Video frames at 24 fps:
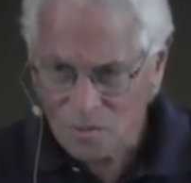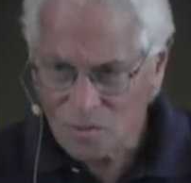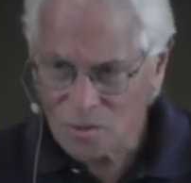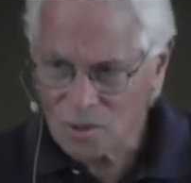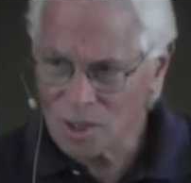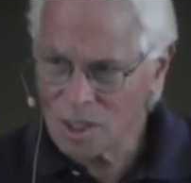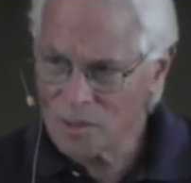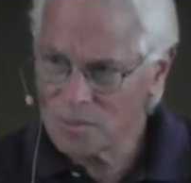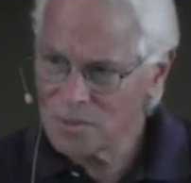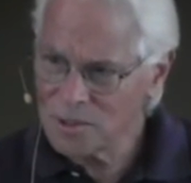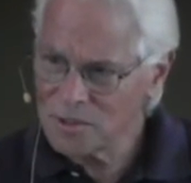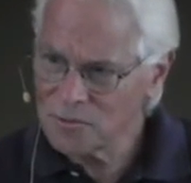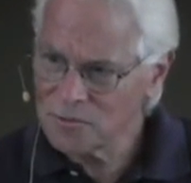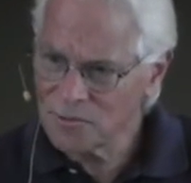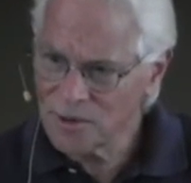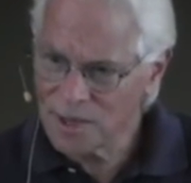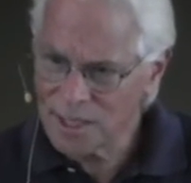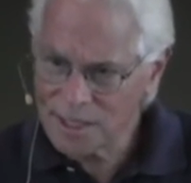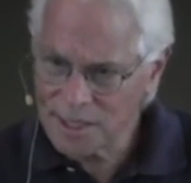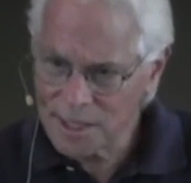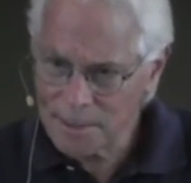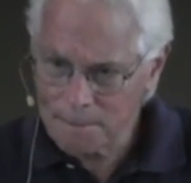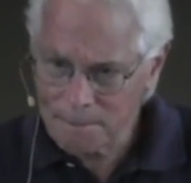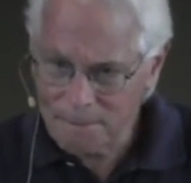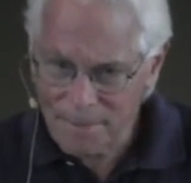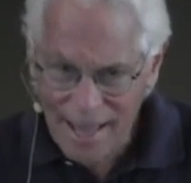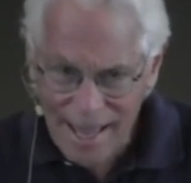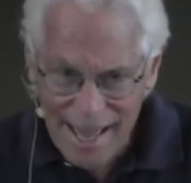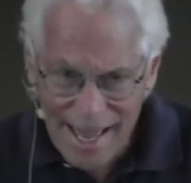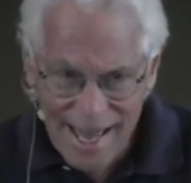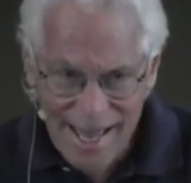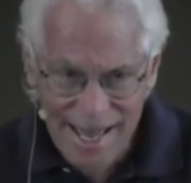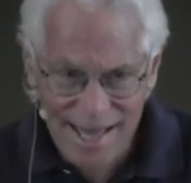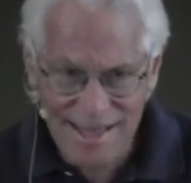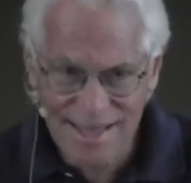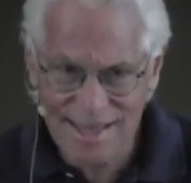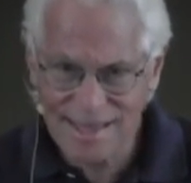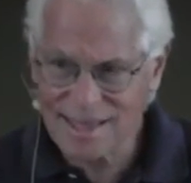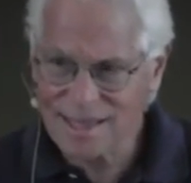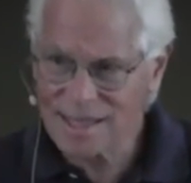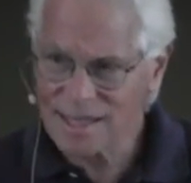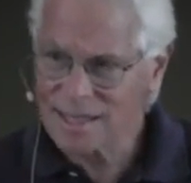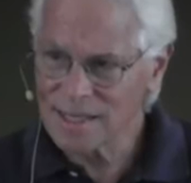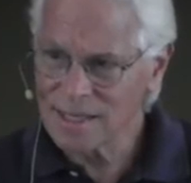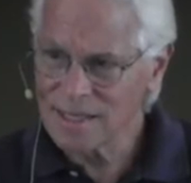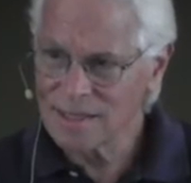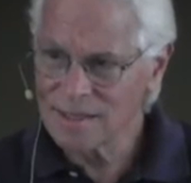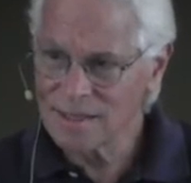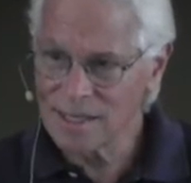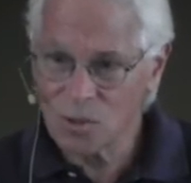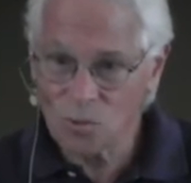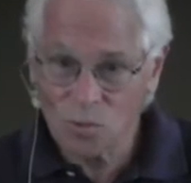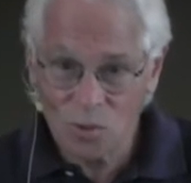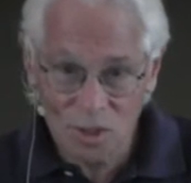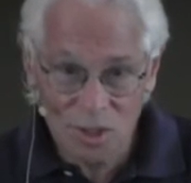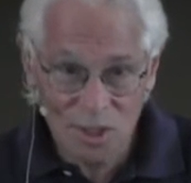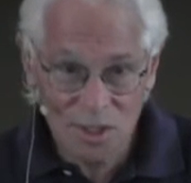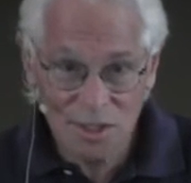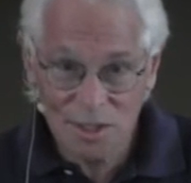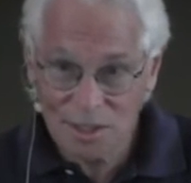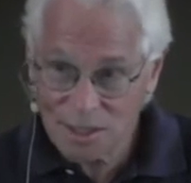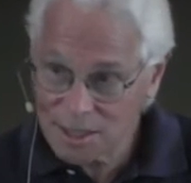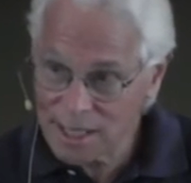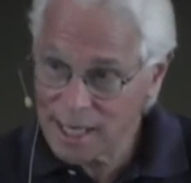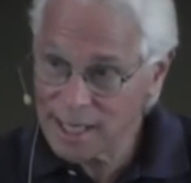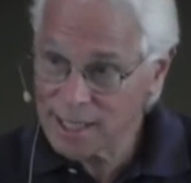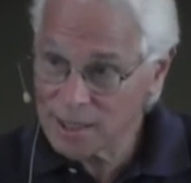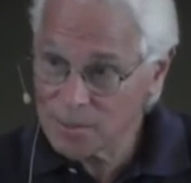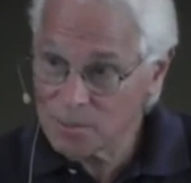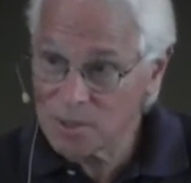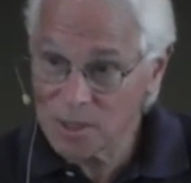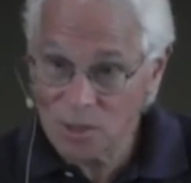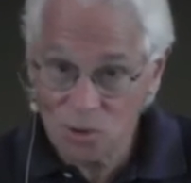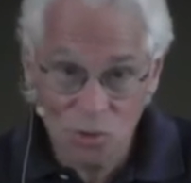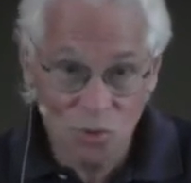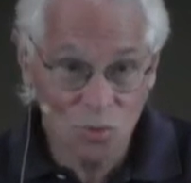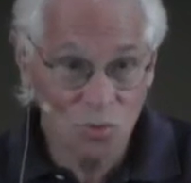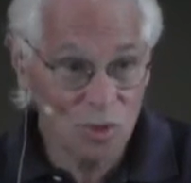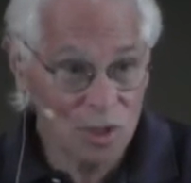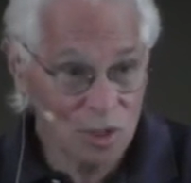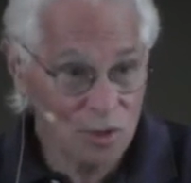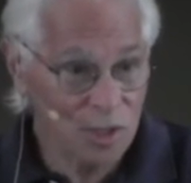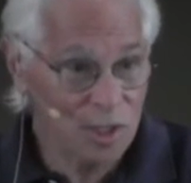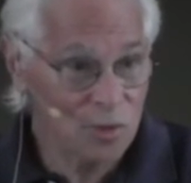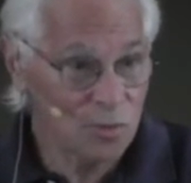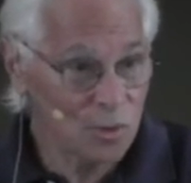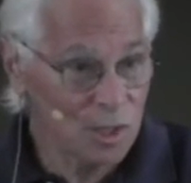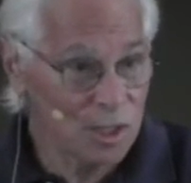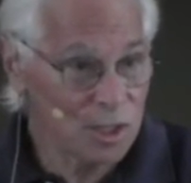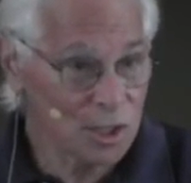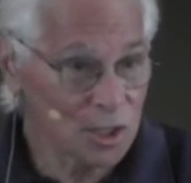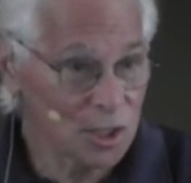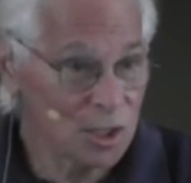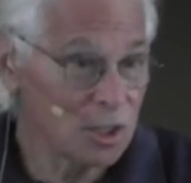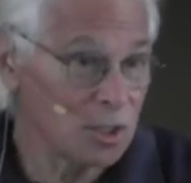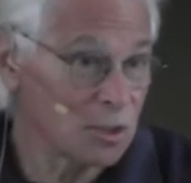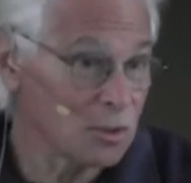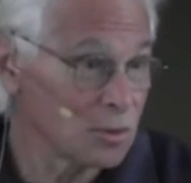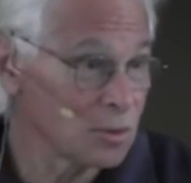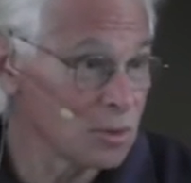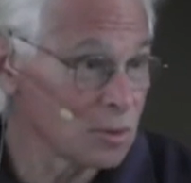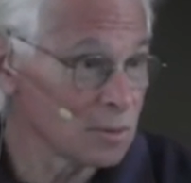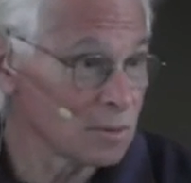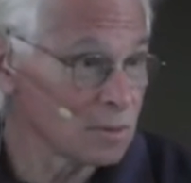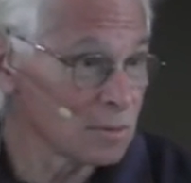well, let me find a path that will take me to where I want to go.